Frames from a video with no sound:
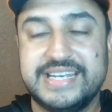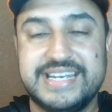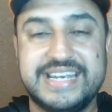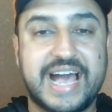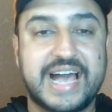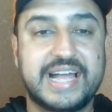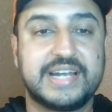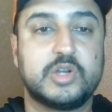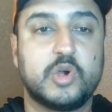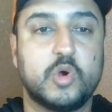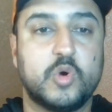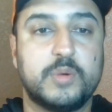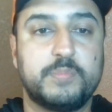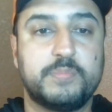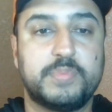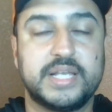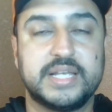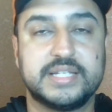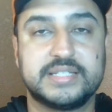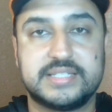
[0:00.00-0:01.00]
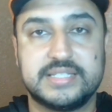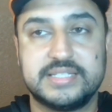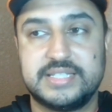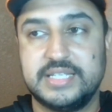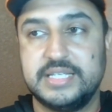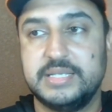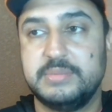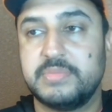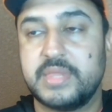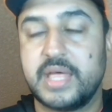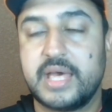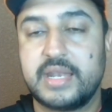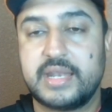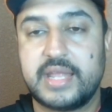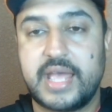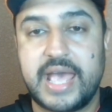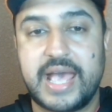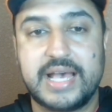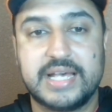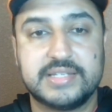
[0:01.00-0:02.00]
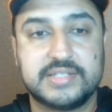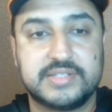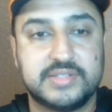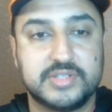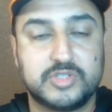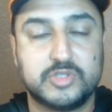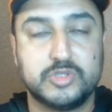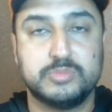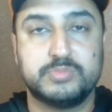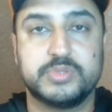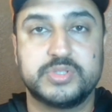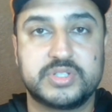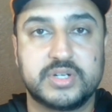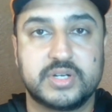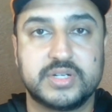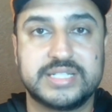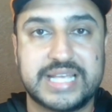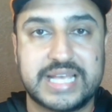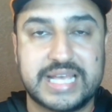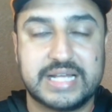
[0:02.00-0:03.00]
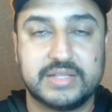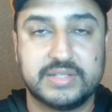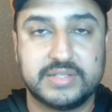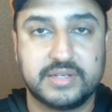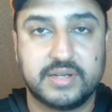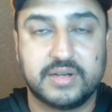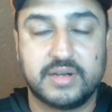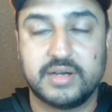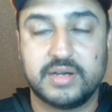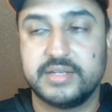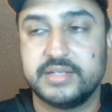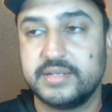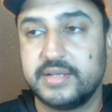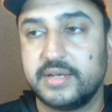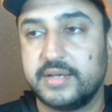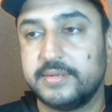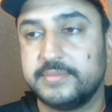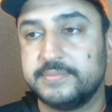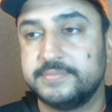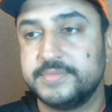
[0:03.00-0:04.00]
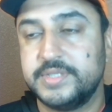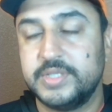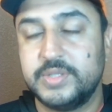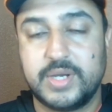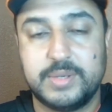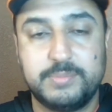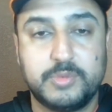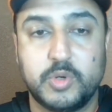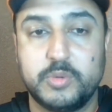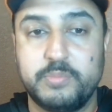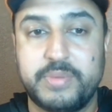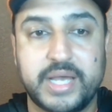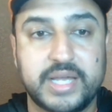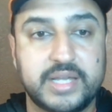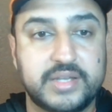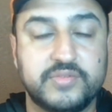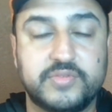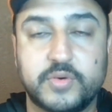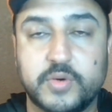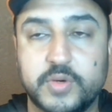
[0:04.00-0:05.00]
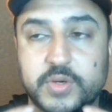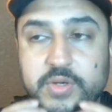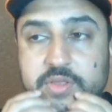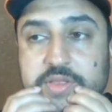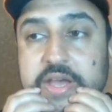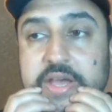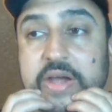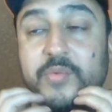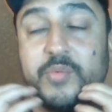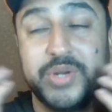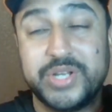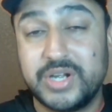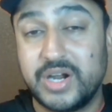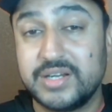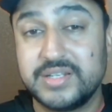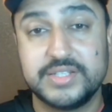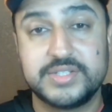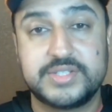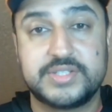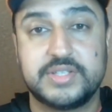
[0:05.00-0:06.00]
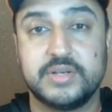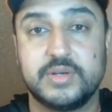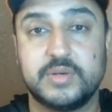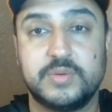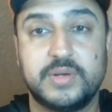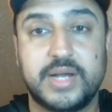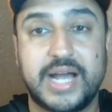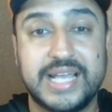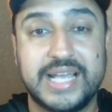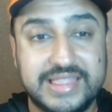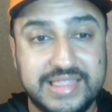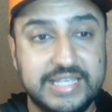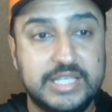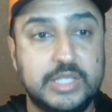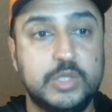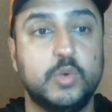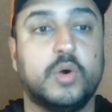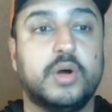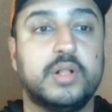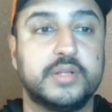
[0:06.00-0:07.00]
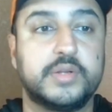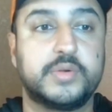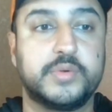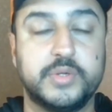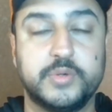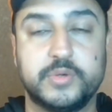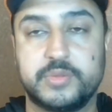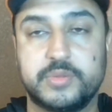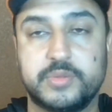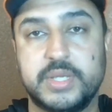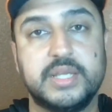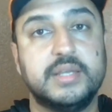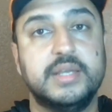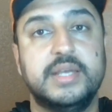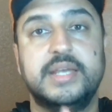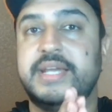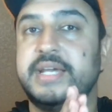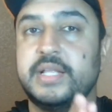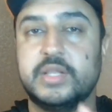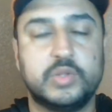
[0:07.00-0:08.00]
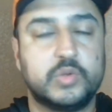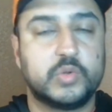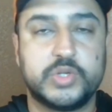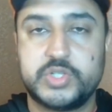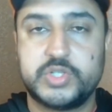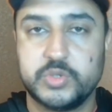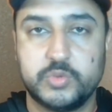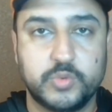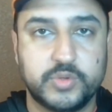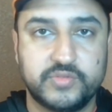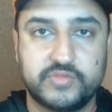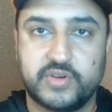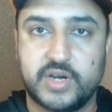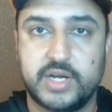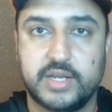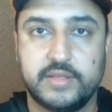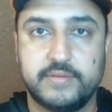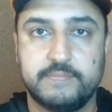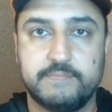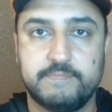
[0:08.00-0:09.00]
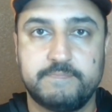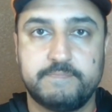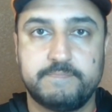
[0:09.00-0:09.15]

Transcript: not go up against a team that has the superstar talent on it. I'm going back and forth. Regardless, though, I think you all agree with me. Illinois should win Friday.